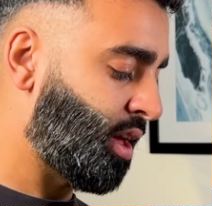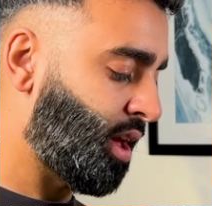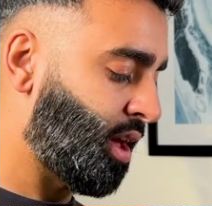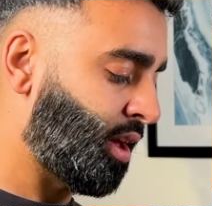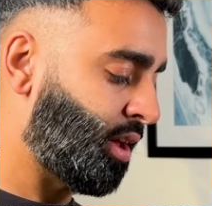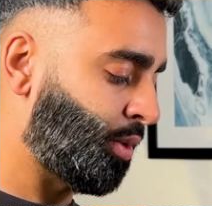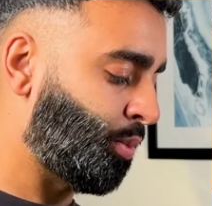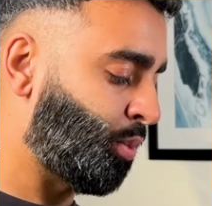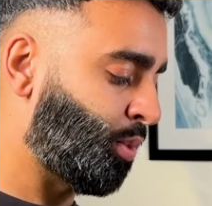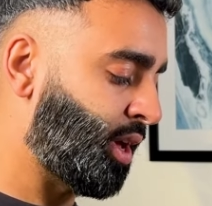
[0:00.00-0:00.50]

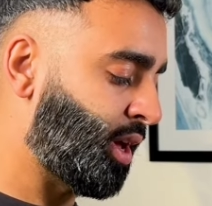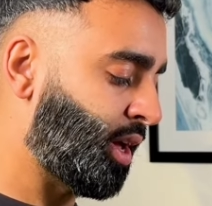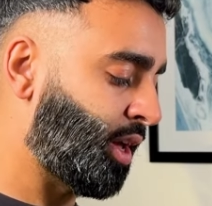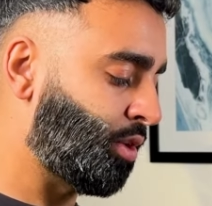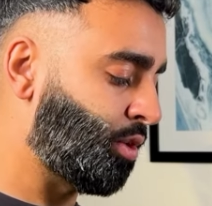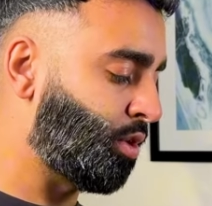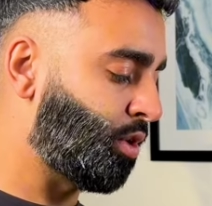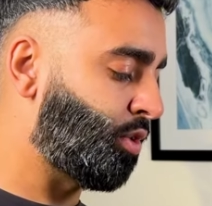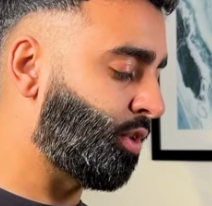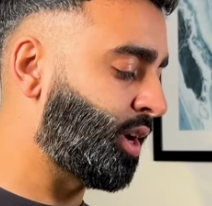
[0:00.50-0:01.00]
and where
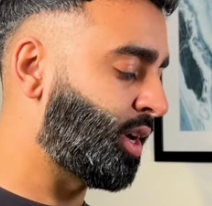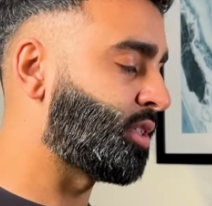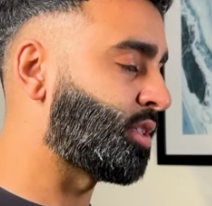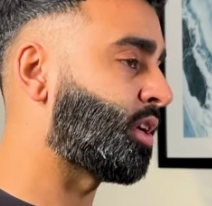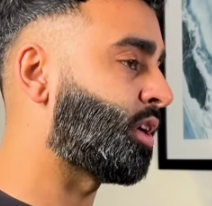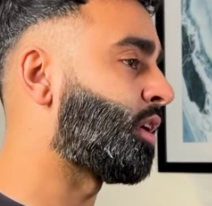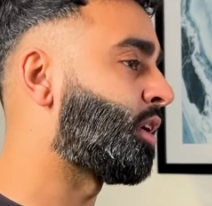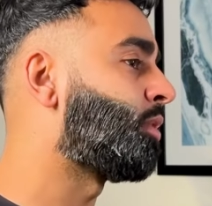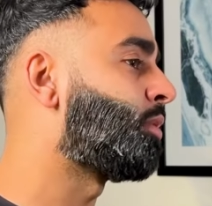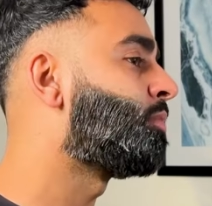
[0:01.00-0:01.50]
your grays
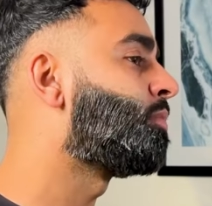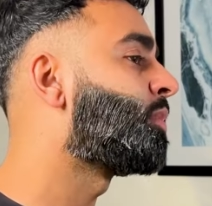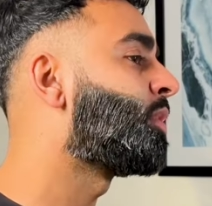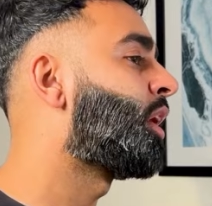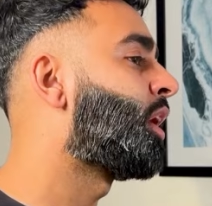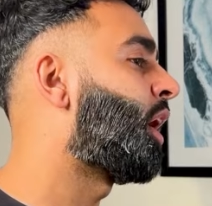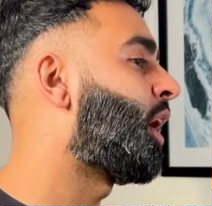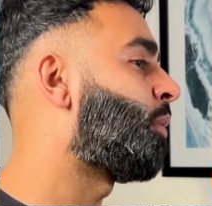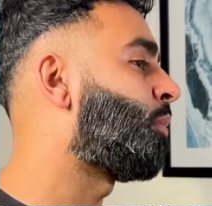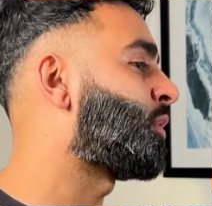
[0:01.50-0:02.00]
are.
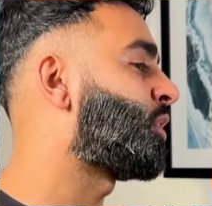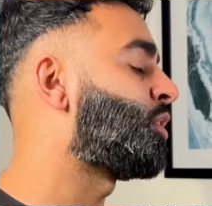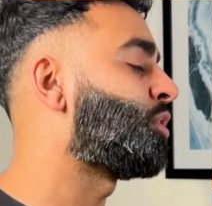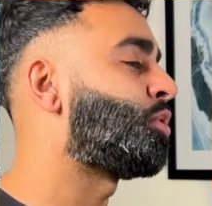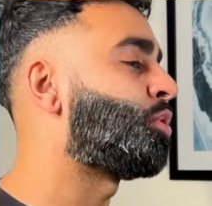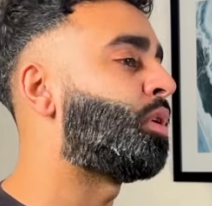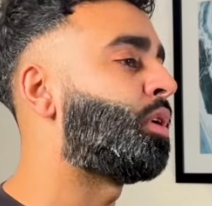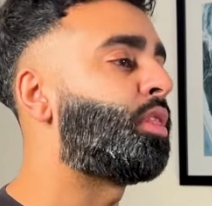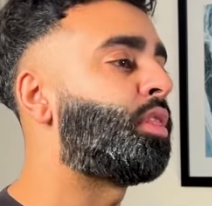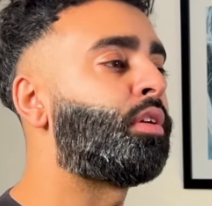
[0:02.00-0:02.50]
I'm going to do
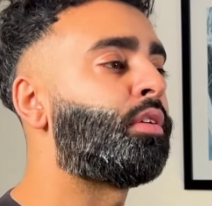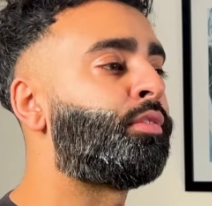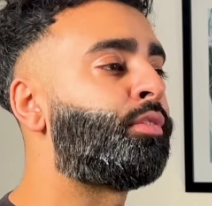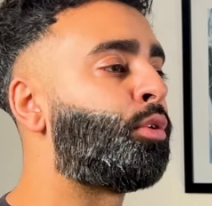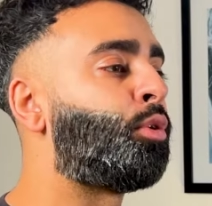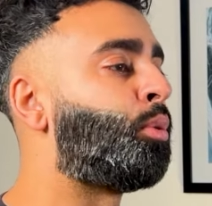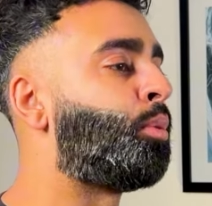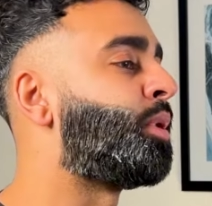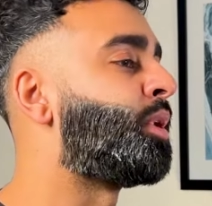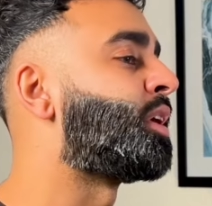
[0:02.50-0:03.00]
it the
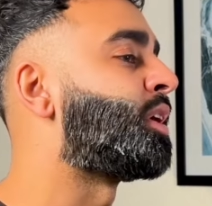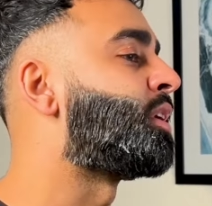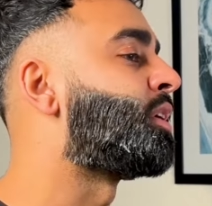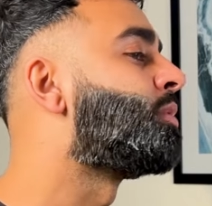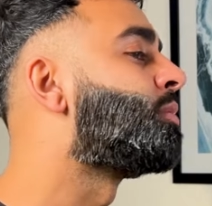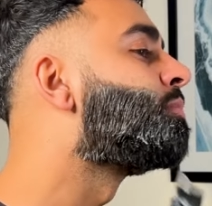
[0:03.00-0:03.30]
full beard.